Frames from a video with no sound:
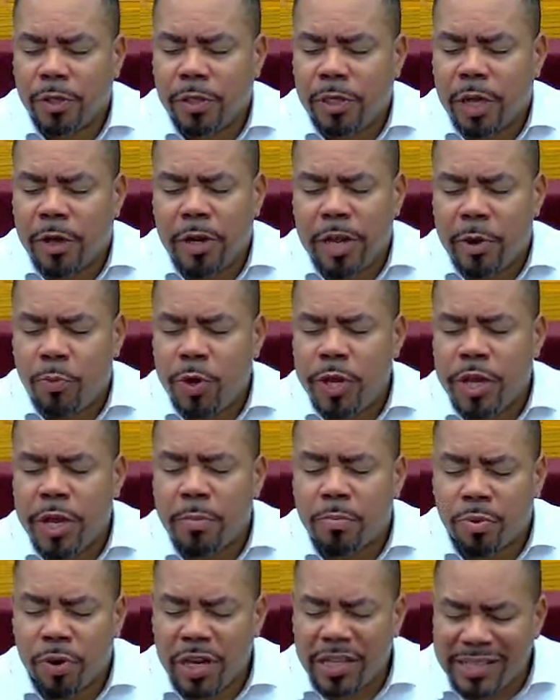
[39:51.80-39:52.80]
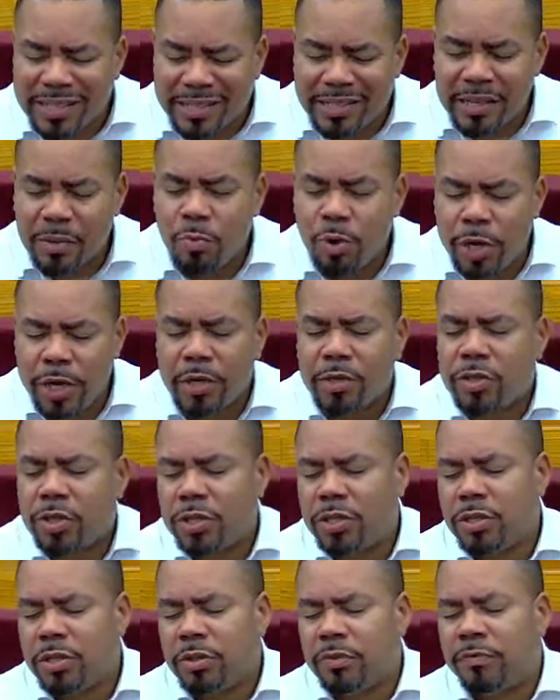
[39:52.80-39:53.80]
and that we can bring someone else
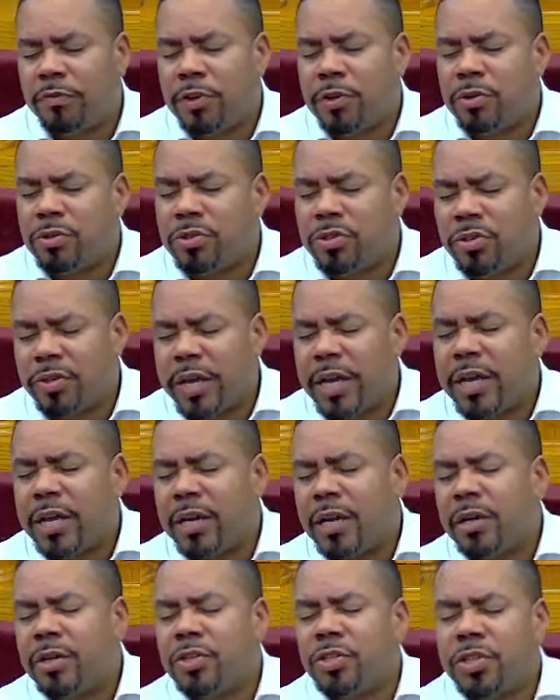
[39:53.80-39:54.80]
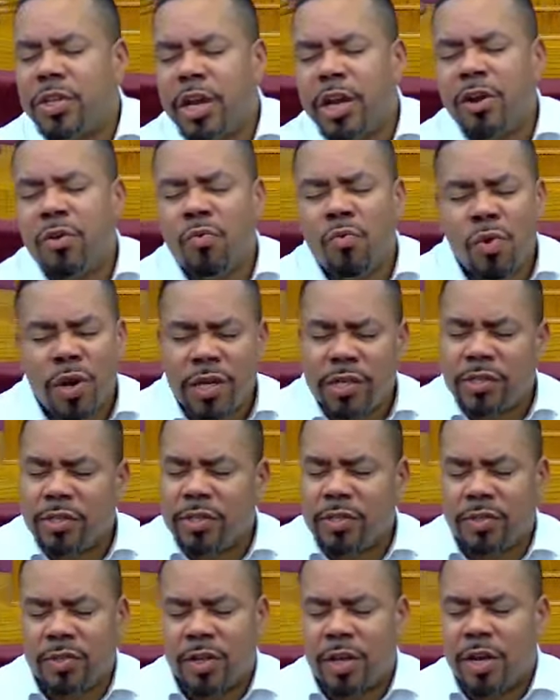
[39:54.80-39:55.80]
into the fold so they can understand what is
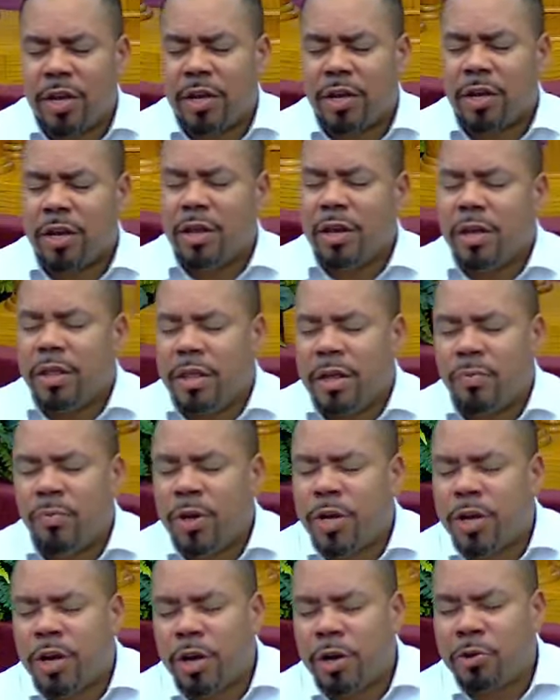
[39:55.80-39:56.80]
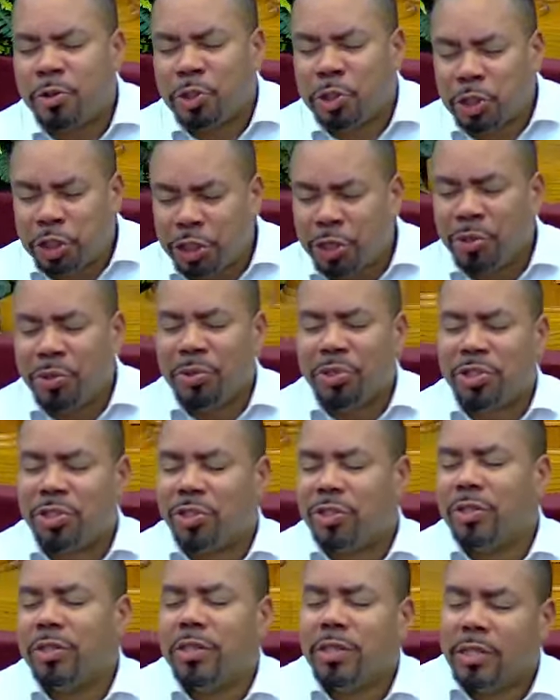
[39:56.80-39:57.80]
this thing that we call church
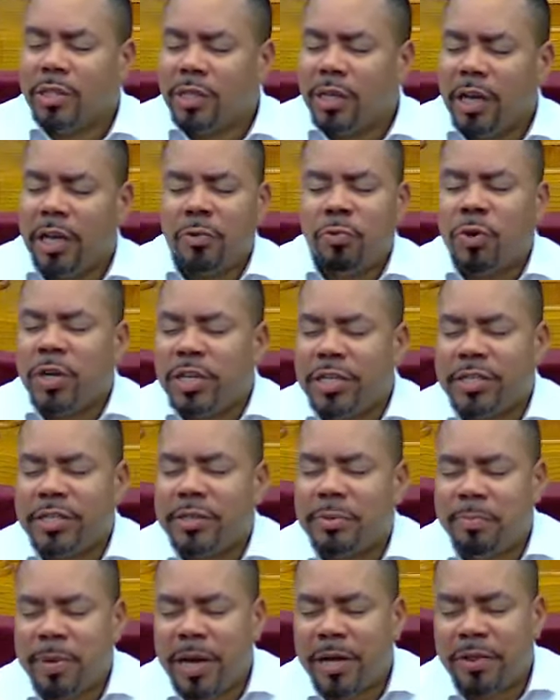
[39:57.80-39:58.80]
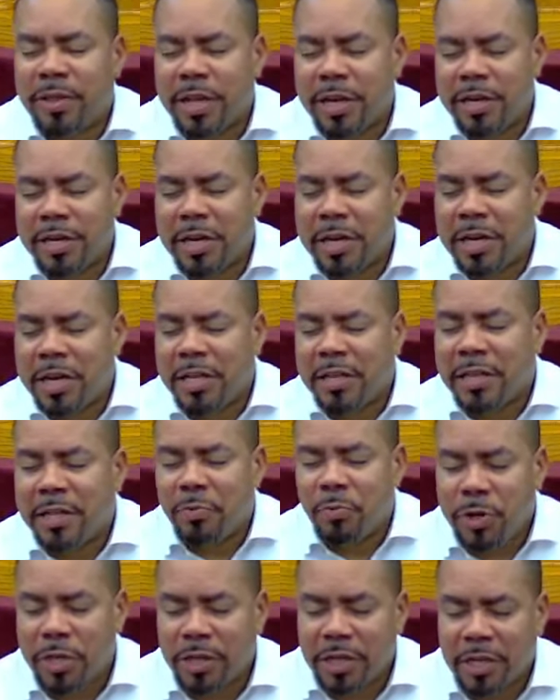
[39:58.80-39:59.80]
and what is it about that God that
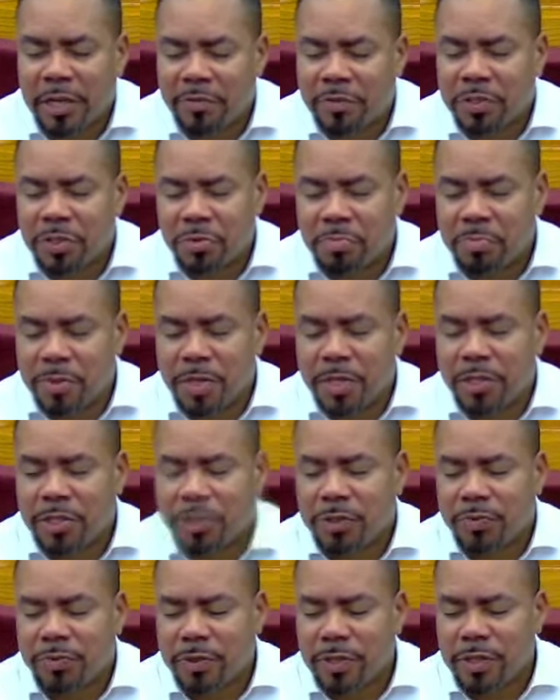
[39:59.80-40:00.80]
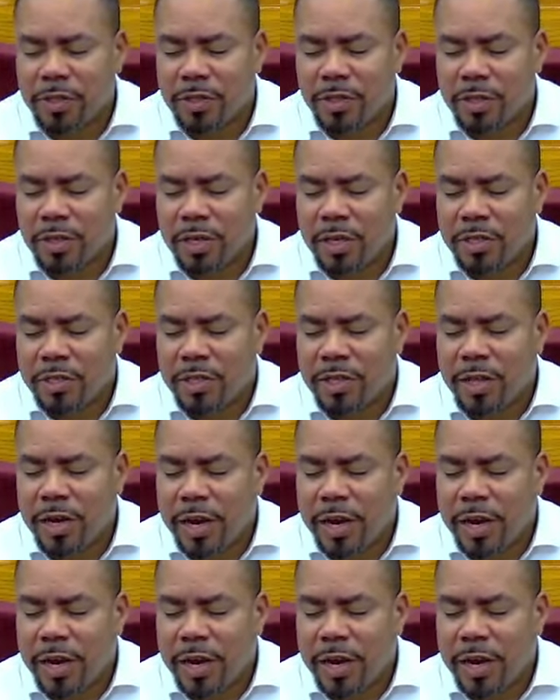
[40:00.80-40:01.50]
we love so much. It's in the